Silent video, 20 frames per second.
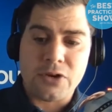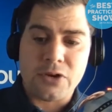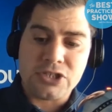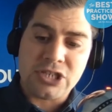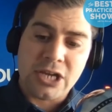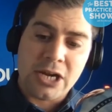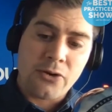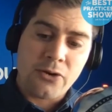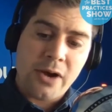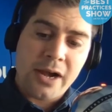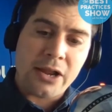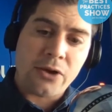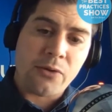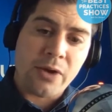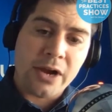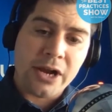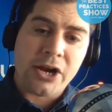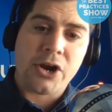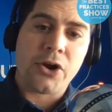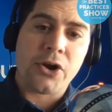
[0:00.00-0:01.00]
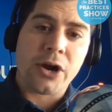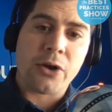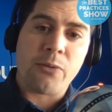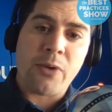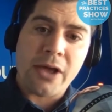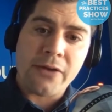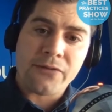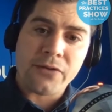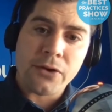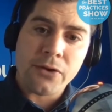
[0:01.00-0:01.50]
uh, for generating
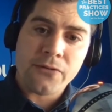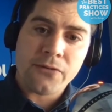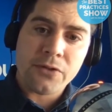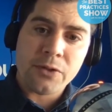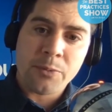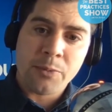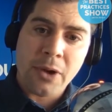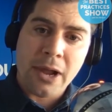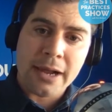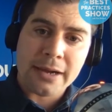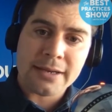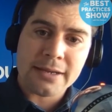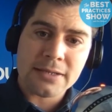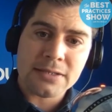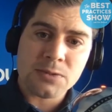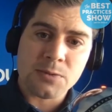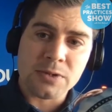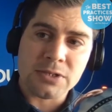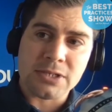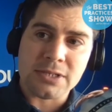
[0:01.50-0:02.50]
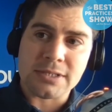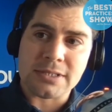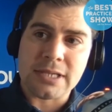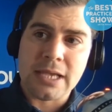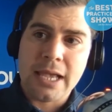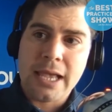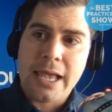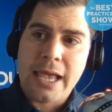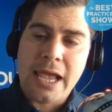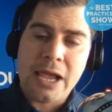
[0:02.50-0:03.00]
recurring revenue for the practice which
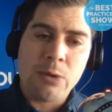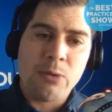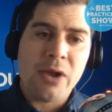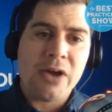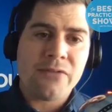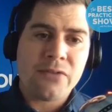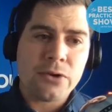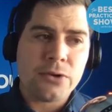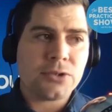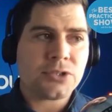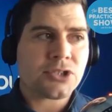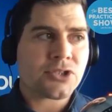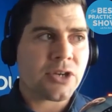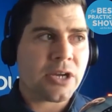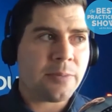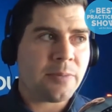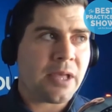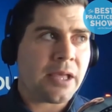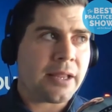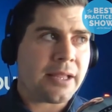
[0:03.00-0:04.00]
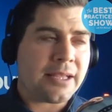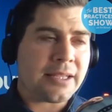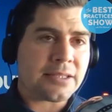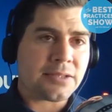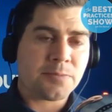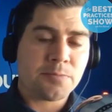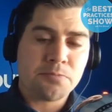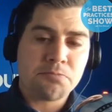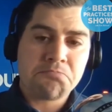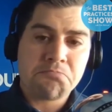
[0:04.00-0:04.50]
is a revenue stream that
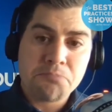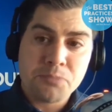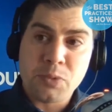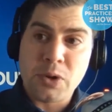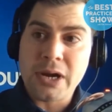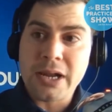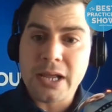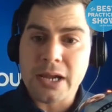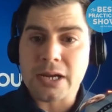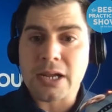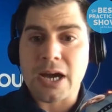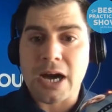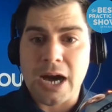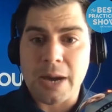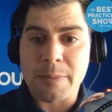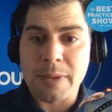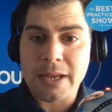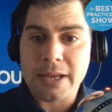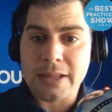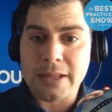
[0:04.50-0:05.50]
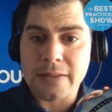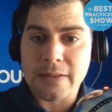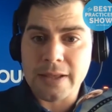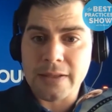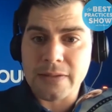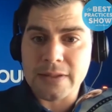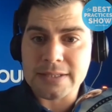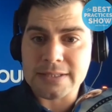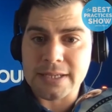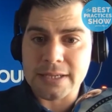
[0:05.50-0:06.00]
is pretty uncommon
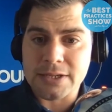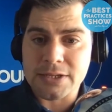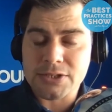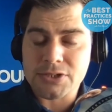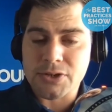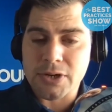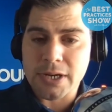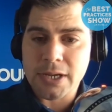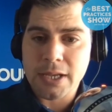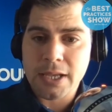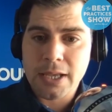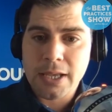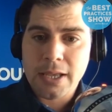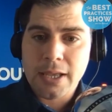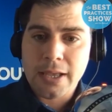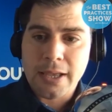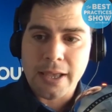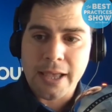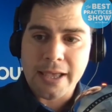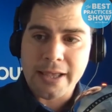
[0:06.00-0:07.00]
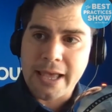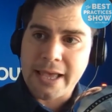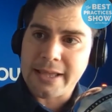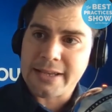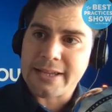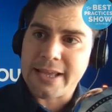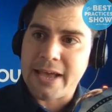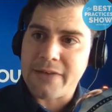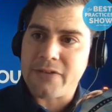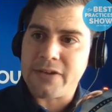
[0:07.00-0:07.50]
in, in this industry uh,
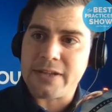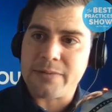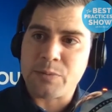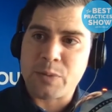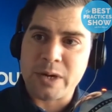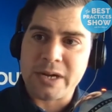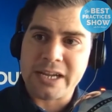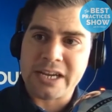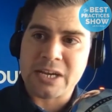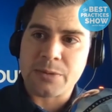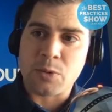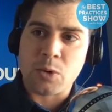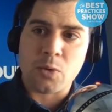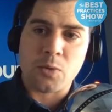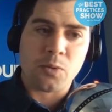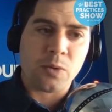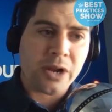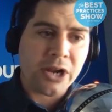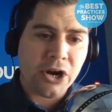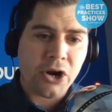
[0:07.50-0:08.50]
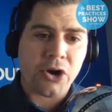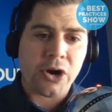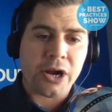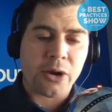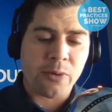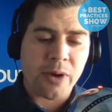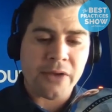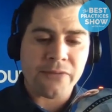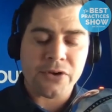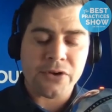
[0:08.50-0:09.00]
uh to have a predictable
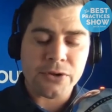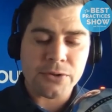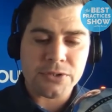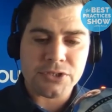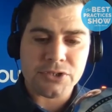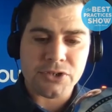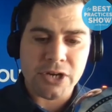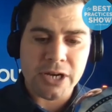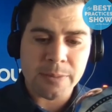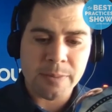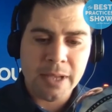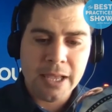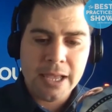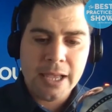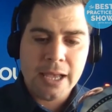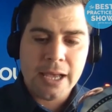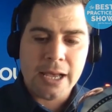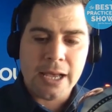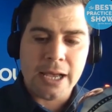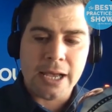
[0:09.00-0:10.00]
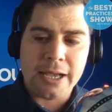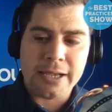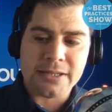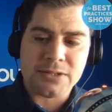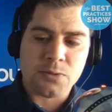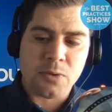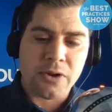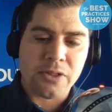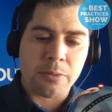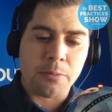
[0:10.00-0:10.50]
recurring revenue stream.
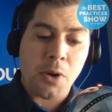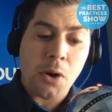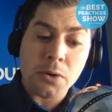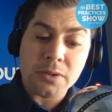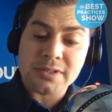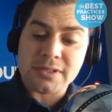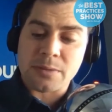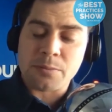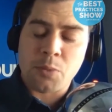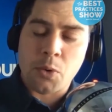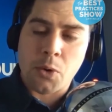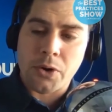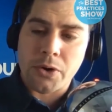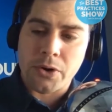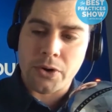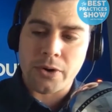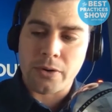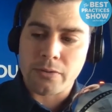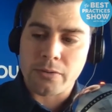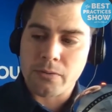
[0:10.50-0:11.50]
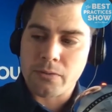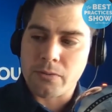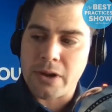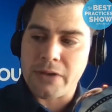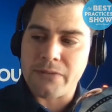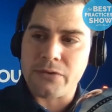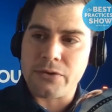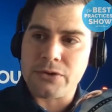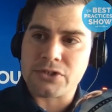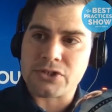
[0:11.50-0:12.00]
Uh, it's one of the most important
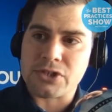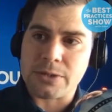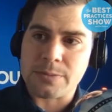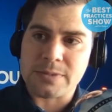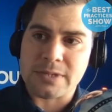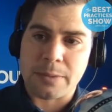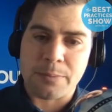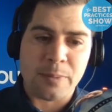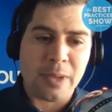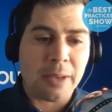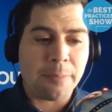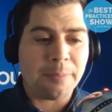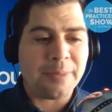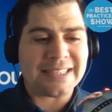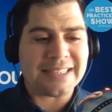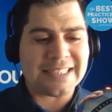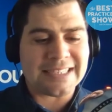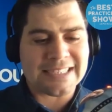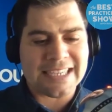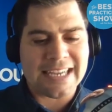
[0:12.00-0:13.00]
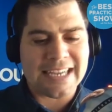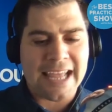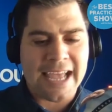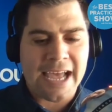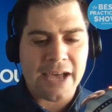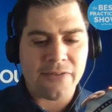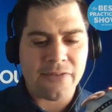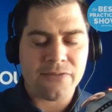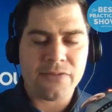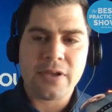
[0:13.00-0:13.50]
revenue streams a, a business can
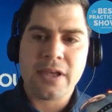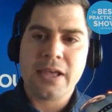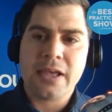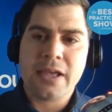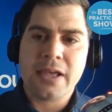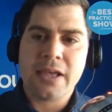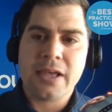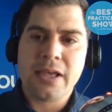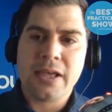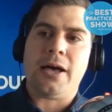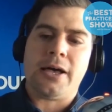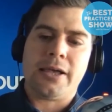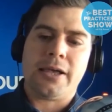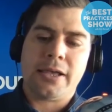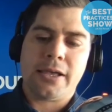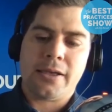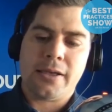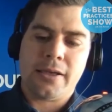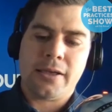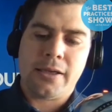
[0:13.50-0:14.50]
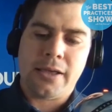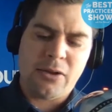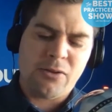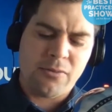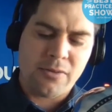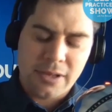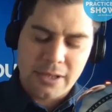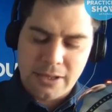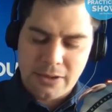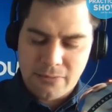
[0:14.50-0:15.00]
have uh,
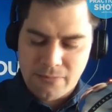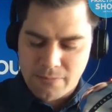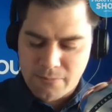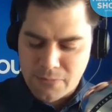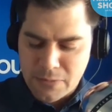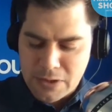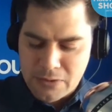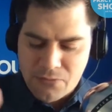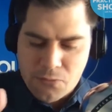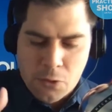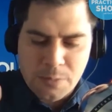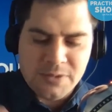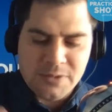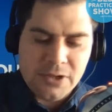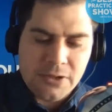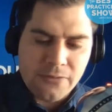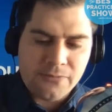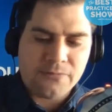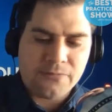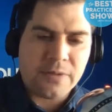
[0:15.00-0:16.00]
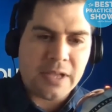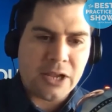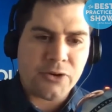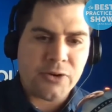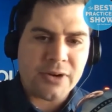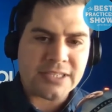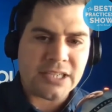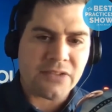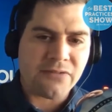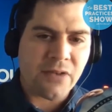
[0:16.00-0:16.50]
in in in forms of
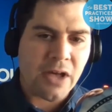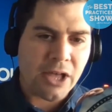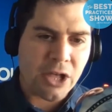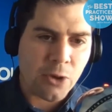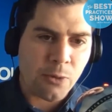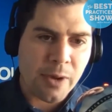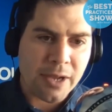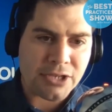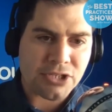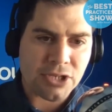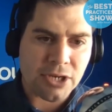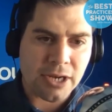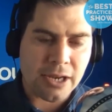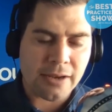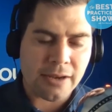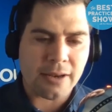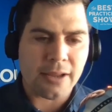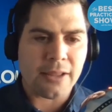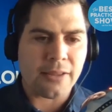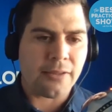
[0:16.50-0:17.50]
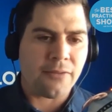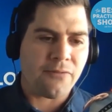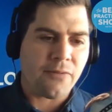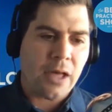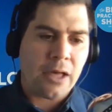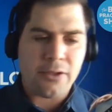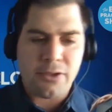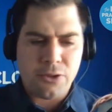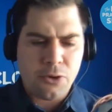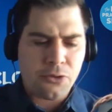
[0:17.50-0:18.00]
increasing valuation and and
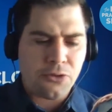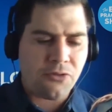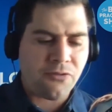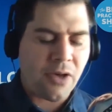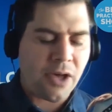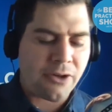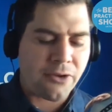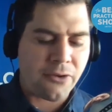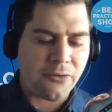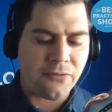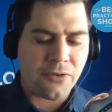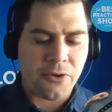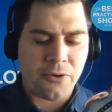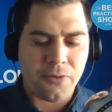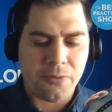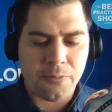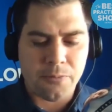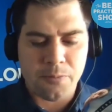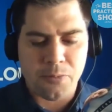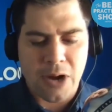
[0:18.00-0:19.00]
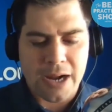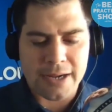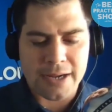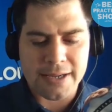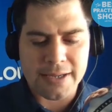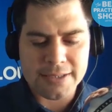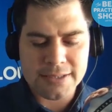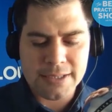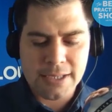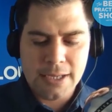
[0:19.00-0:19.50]
the value you know the value of your
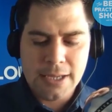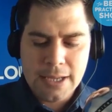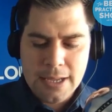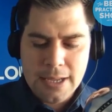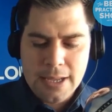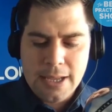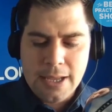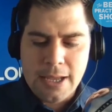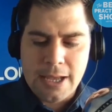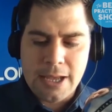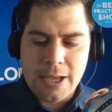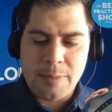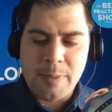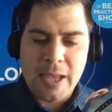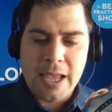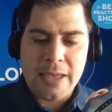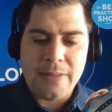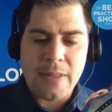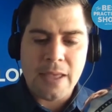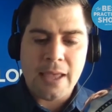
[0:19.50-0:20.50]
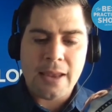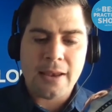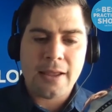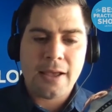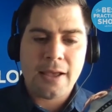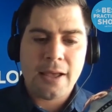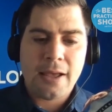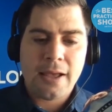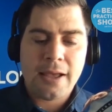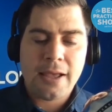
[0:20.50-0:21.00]
practice, um, and
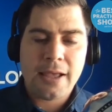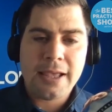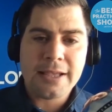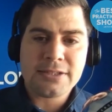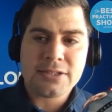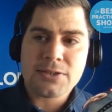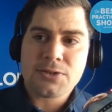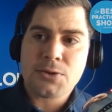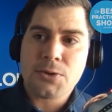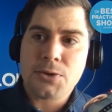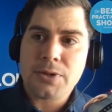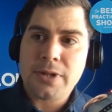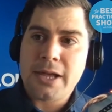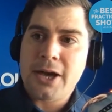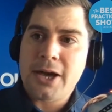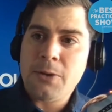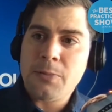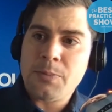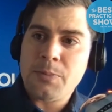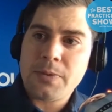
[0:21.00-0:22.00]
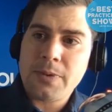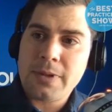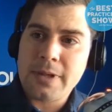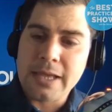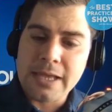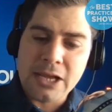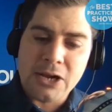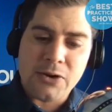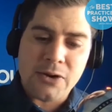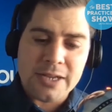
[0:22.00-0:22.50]
then it's a tool to help
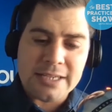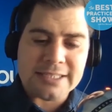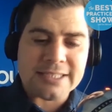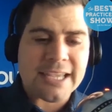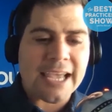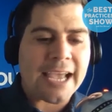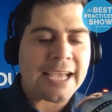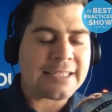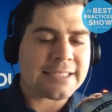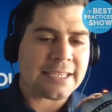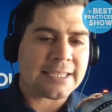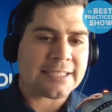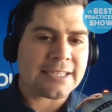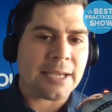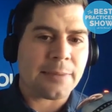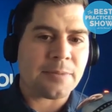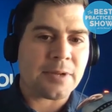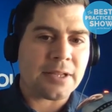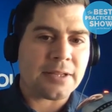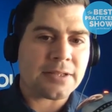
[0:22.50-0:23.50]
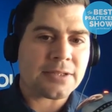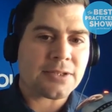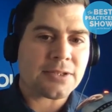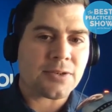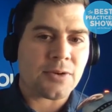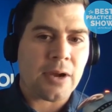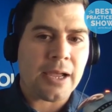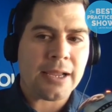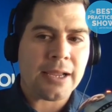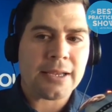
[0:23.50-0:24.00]
increase case
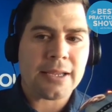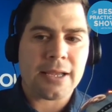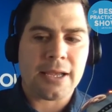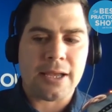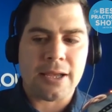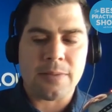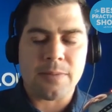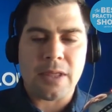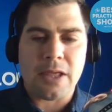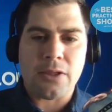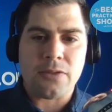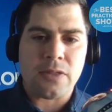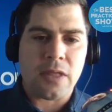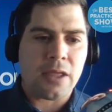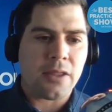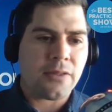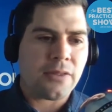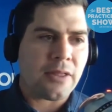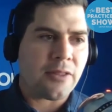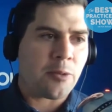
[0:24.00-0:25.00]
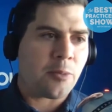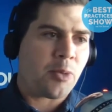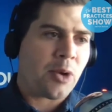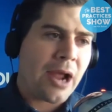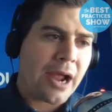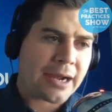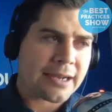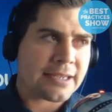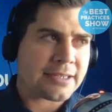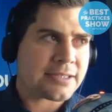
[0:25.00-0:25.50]
acceptance, right? Mm-hmm. Um, that, that, that,
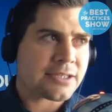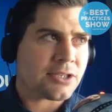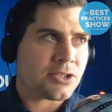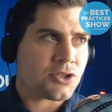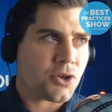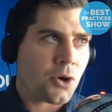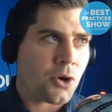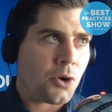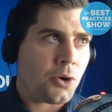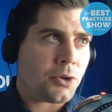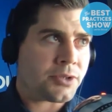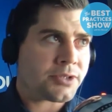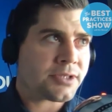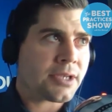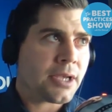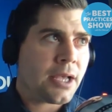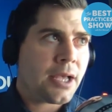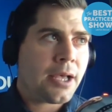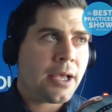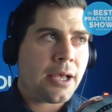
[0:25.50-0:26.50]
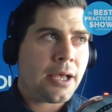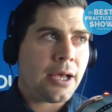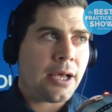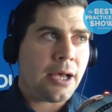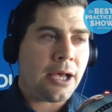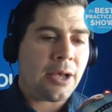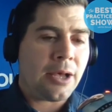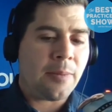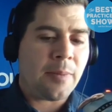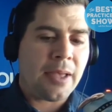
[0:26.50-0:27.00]
the practice controls
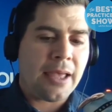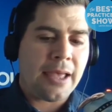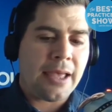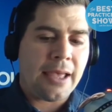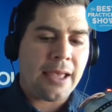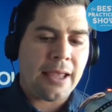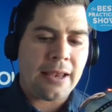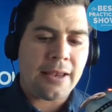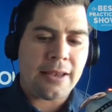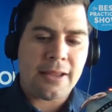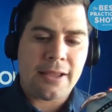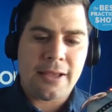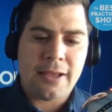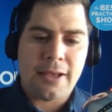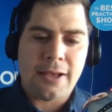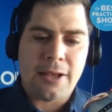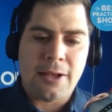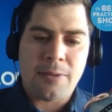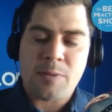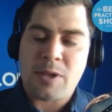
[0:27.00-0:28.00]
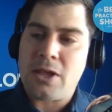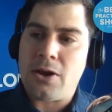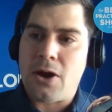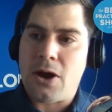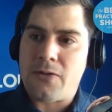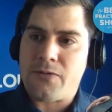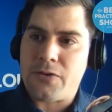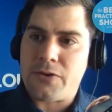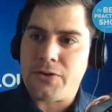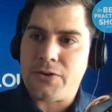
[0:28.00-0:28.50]
um, and um,
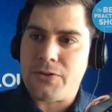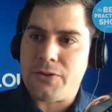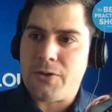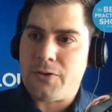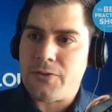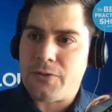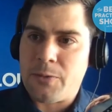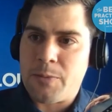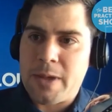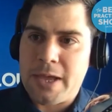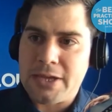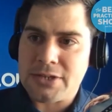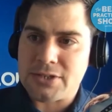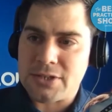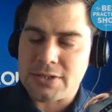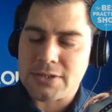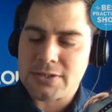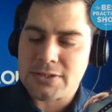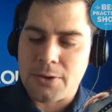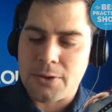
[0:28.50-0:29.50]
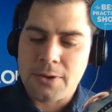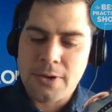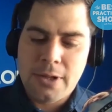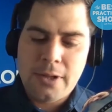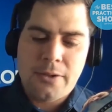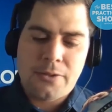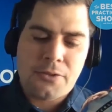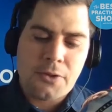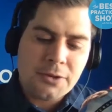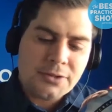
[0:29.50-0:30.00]
can offer to the, the patients.
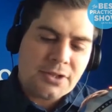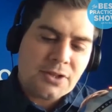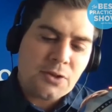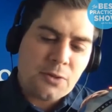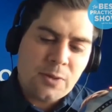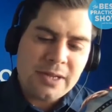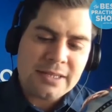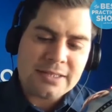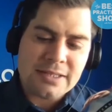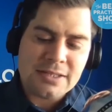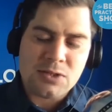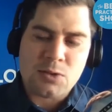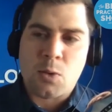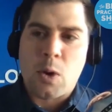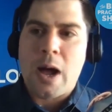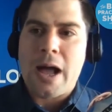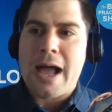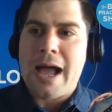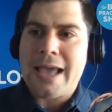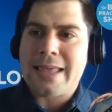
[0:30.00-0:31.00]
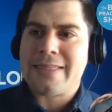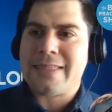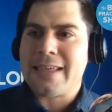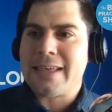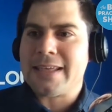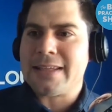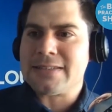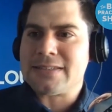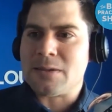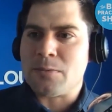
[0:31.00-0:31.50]
So those are the reasons why I
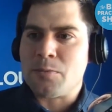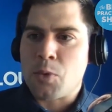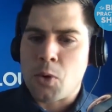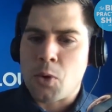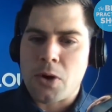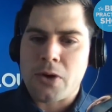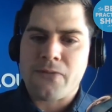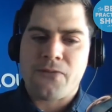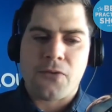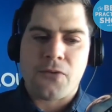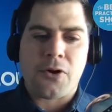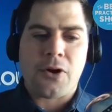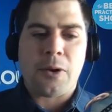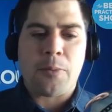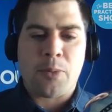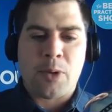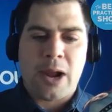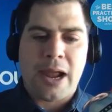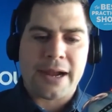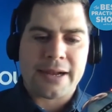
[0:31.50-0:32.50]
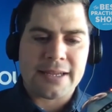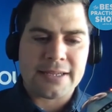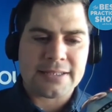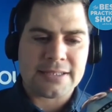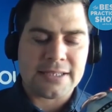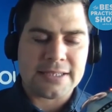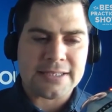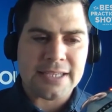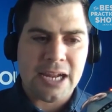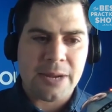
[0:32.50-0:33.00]
think it's important for a
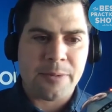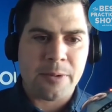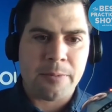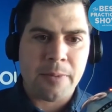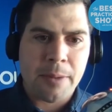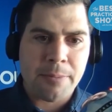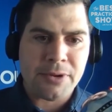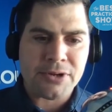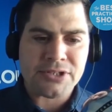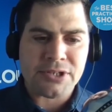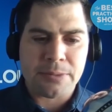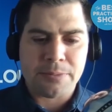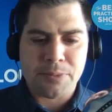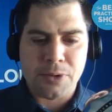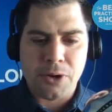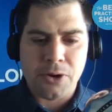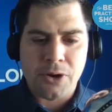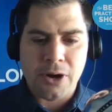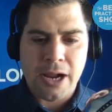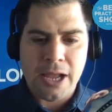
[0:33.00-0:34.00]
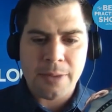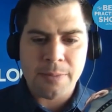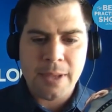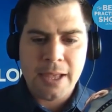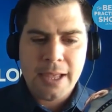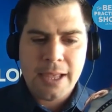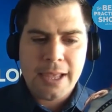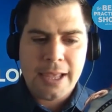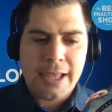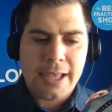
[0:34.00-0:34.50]
practice to set up a membership
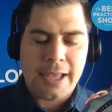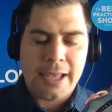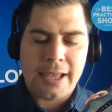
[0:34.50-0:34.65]
program